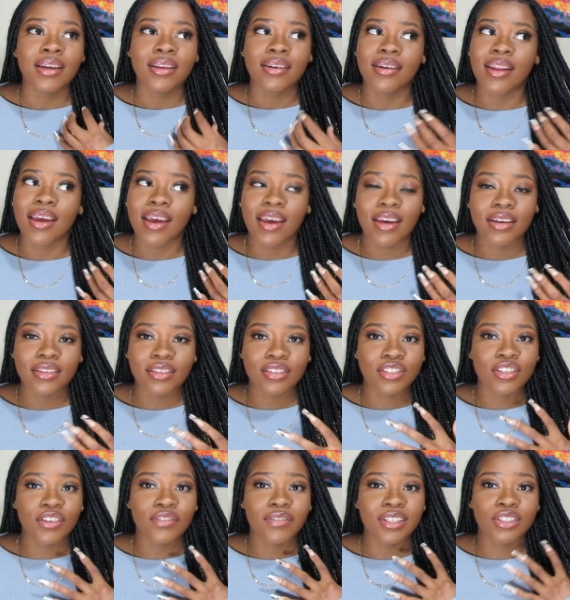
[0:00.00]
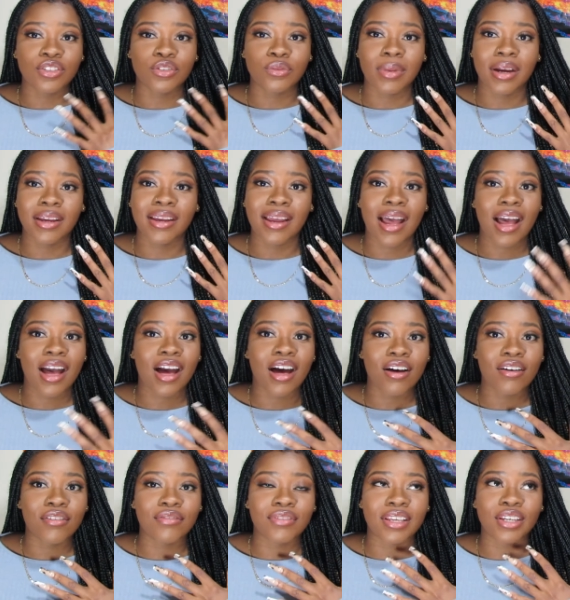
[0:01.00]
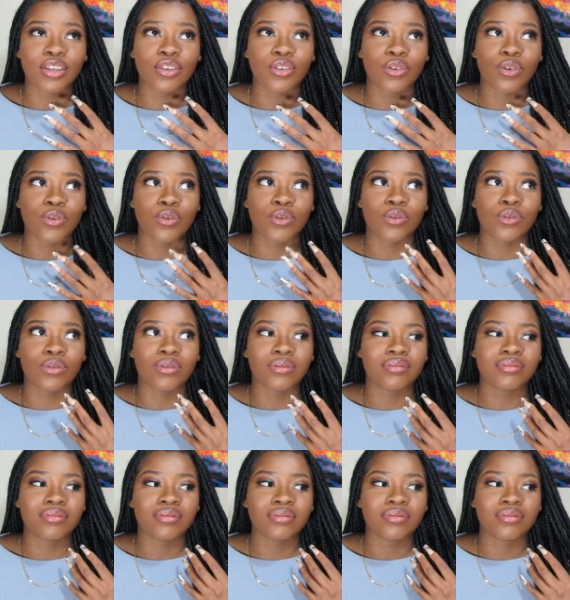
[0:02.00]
neck, the stuff that you might have, like, you know,